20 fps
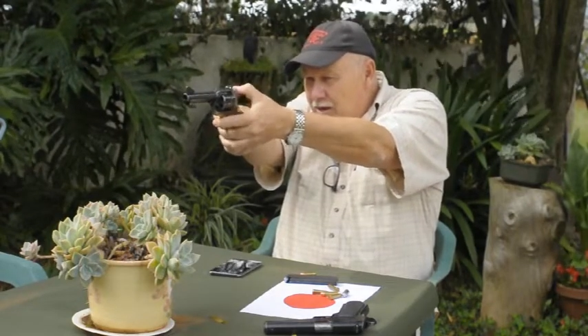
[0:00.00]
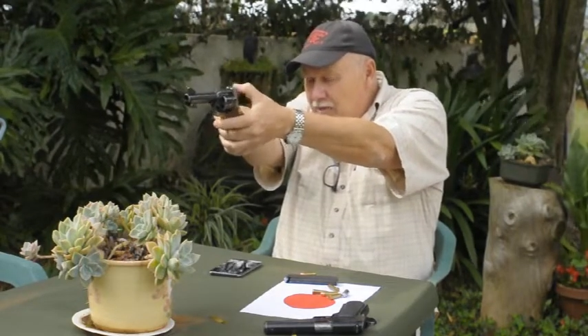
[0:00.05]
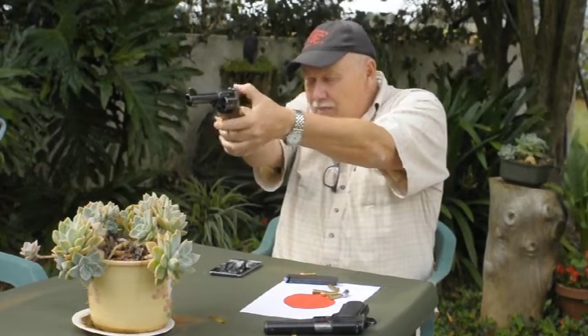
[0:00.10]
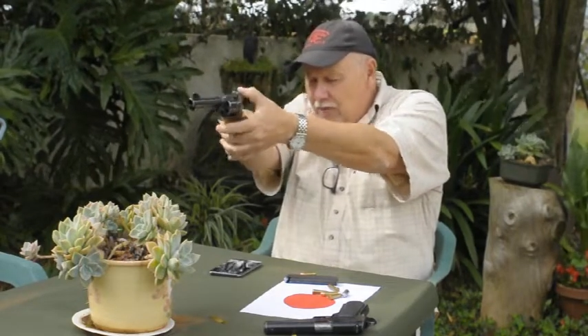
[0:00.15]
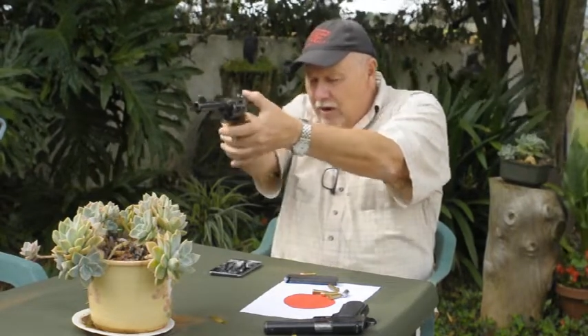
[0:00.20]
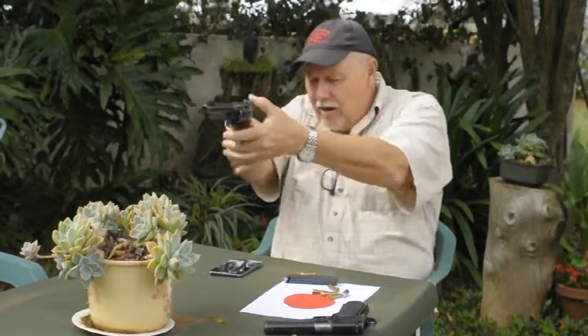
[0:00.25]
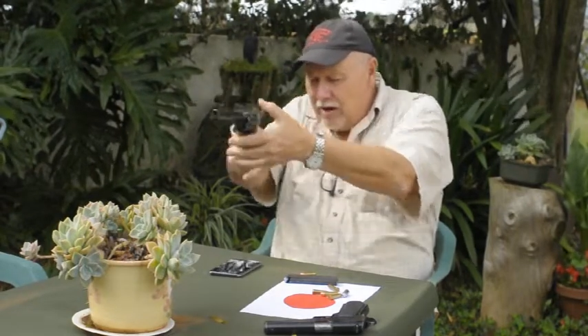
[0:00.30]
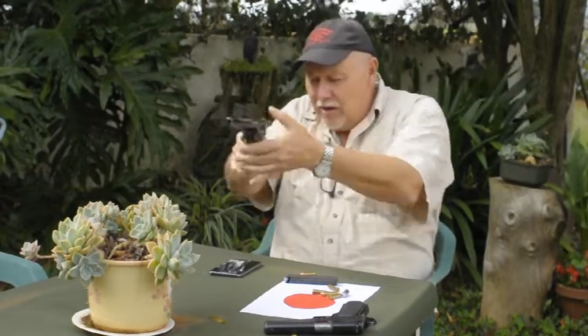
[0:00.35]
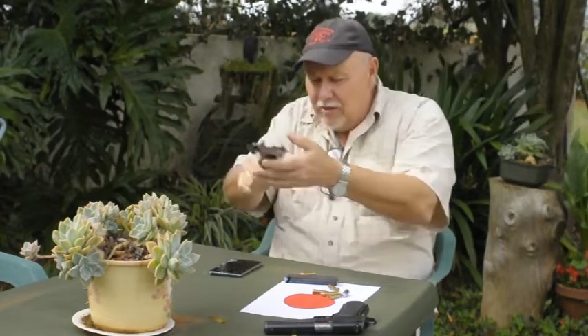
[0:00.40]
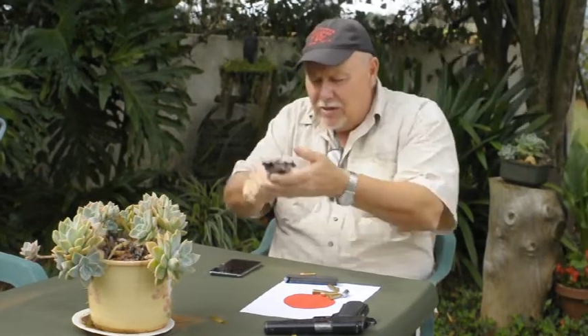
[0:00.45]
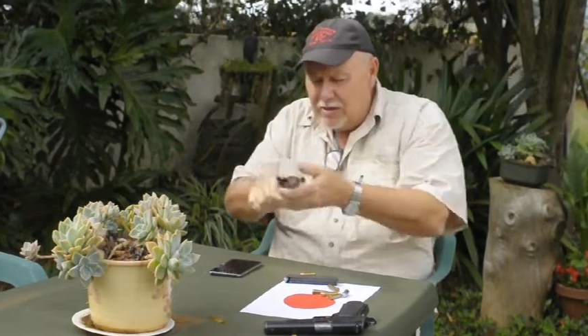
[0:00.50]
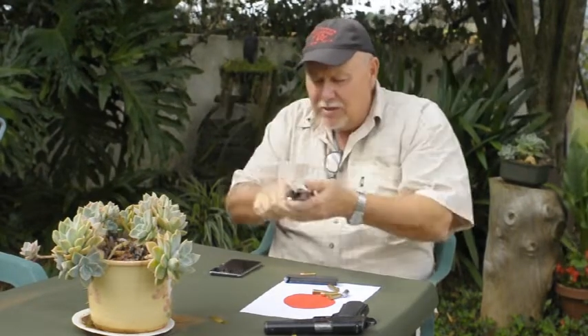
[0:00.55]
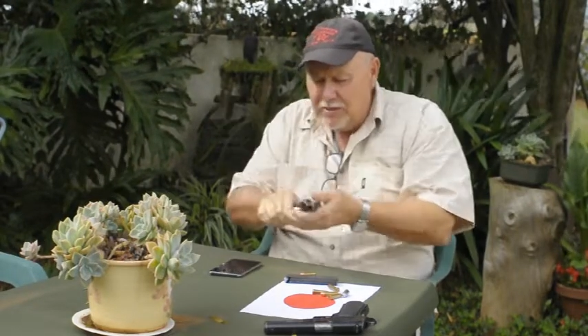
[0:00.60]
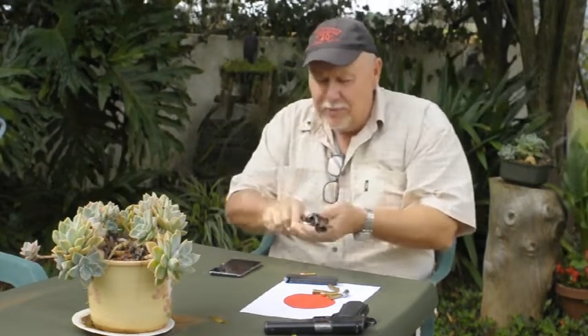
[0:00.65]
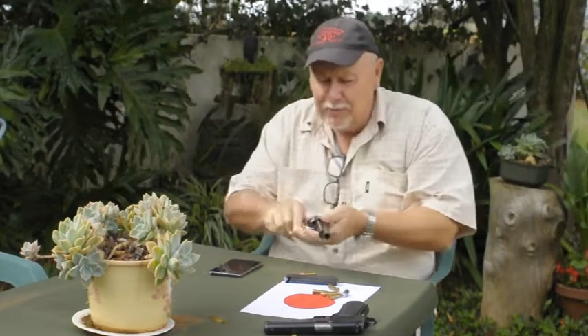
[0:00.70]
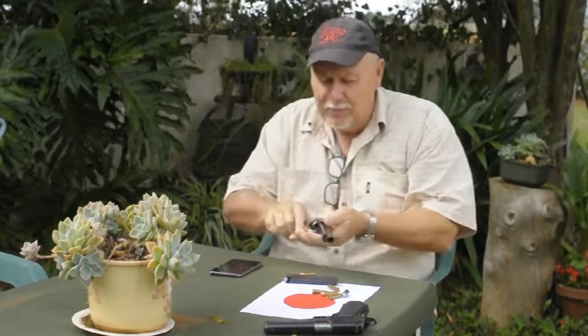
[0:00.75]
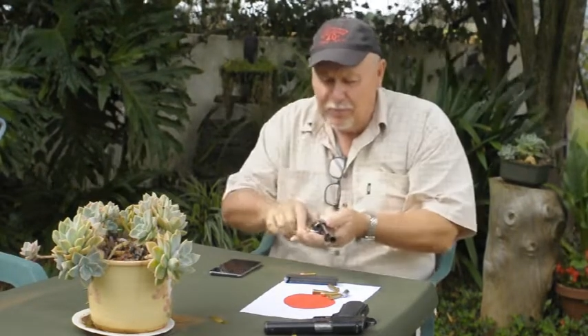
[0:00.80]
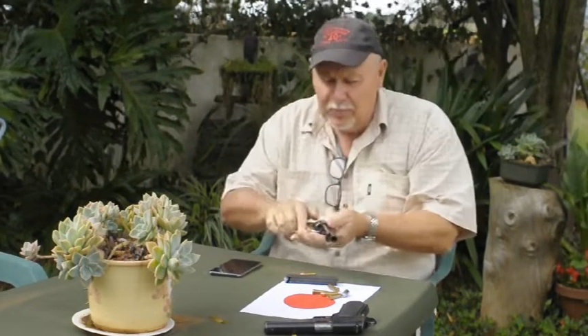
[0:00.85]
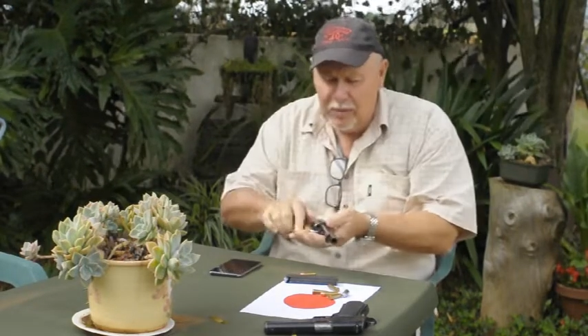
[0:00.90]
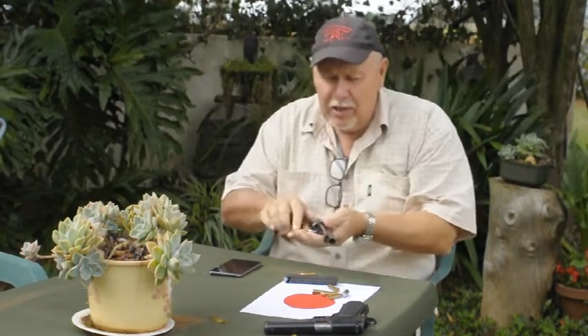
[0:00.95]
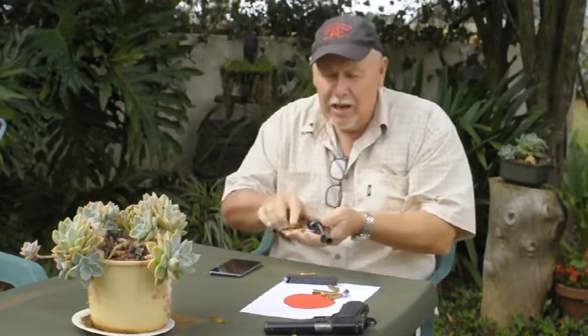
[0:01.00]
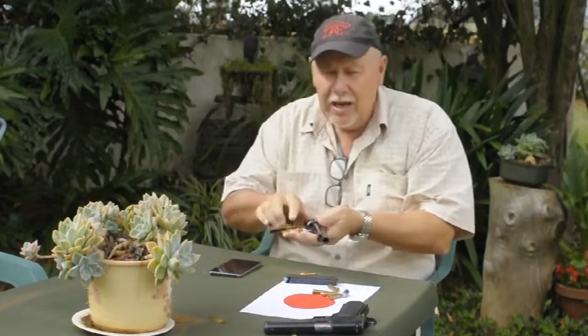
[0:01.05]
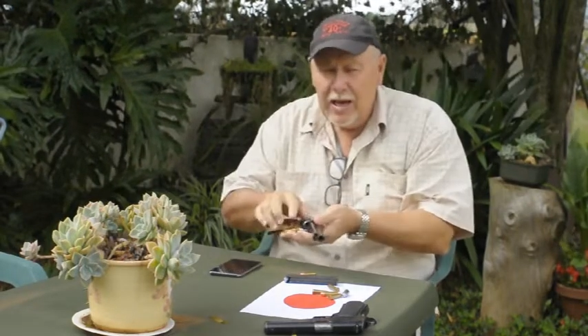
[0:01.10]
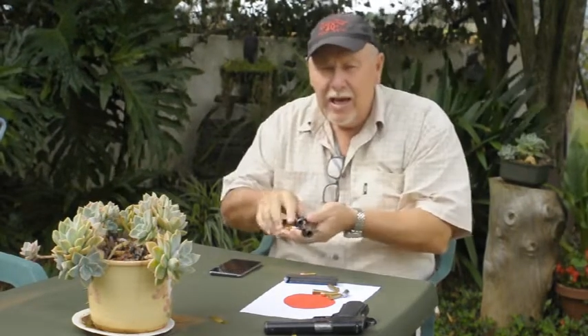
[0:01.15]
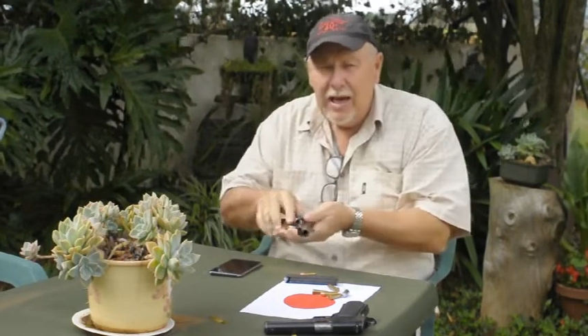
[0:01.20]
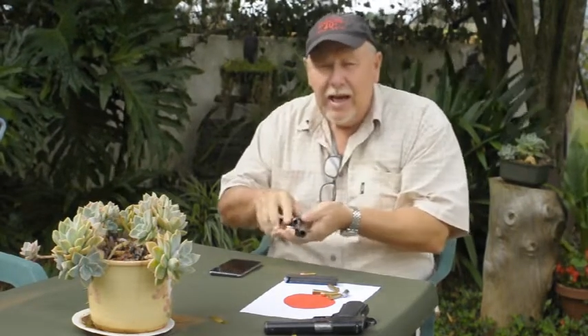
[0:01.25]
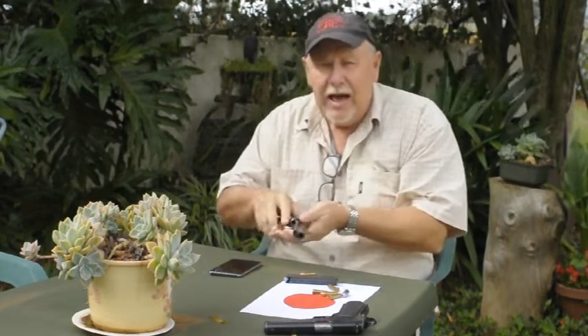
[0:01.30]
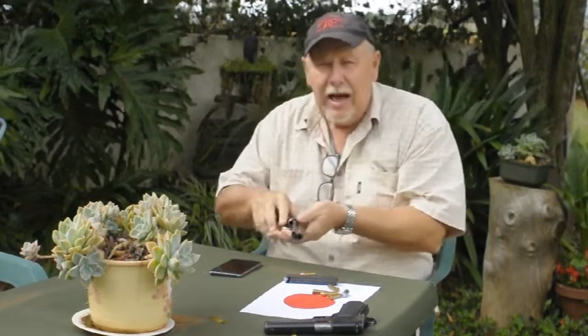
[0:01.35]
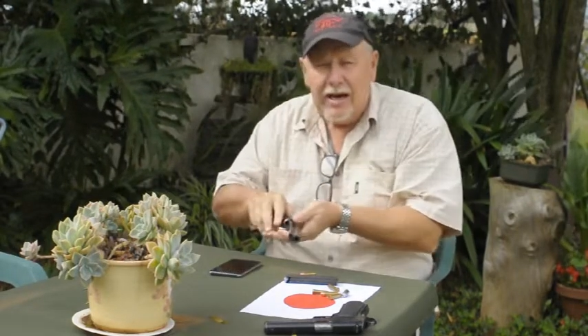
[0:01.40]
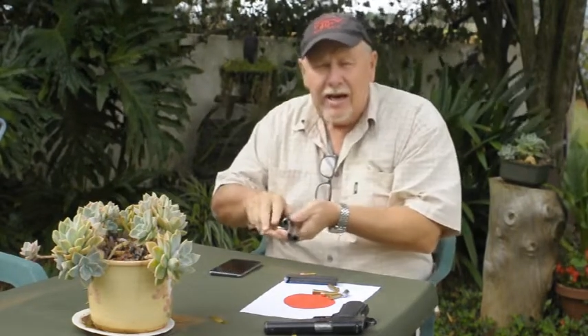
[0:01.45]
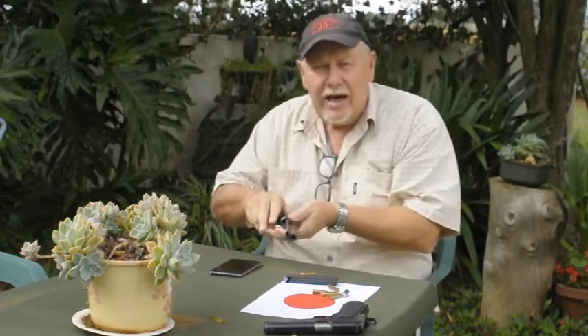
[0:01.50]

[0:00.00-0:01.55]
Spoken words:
fire it, and